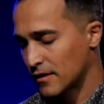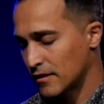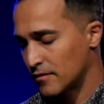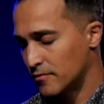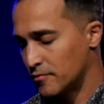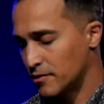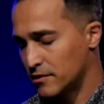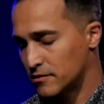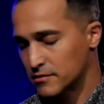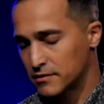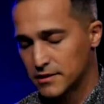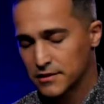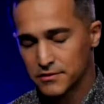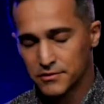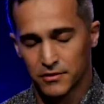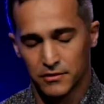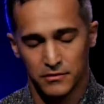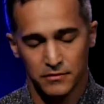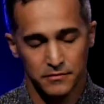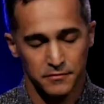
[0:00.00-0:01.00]
We don't
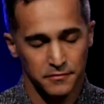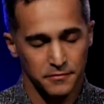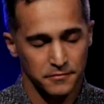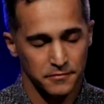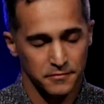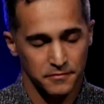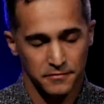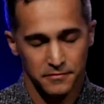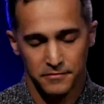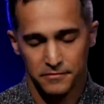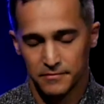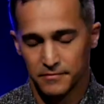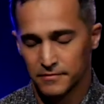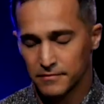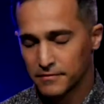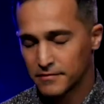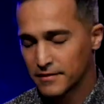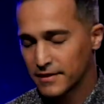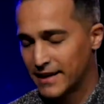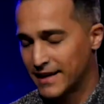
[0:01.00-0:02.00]
deserve
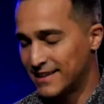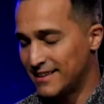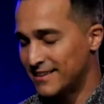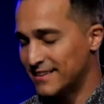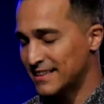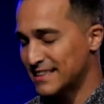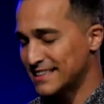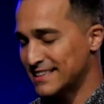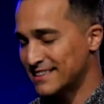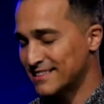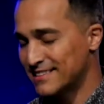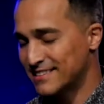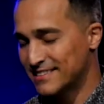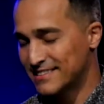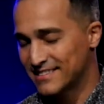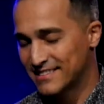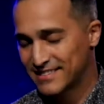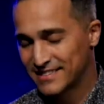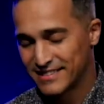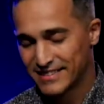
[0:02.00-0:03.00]
anything
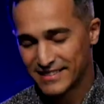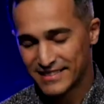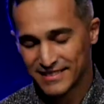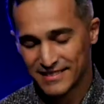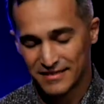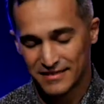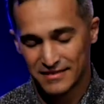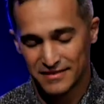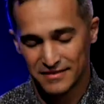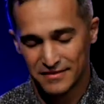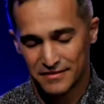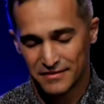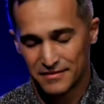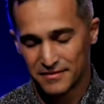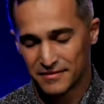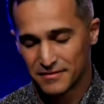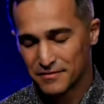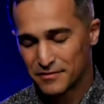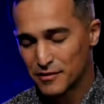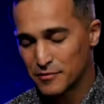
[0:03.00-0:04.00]

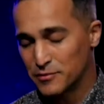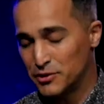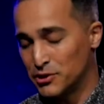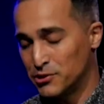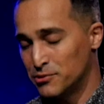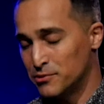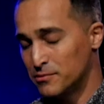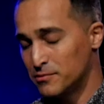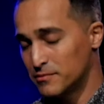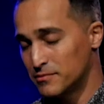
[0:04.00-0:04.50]
from you.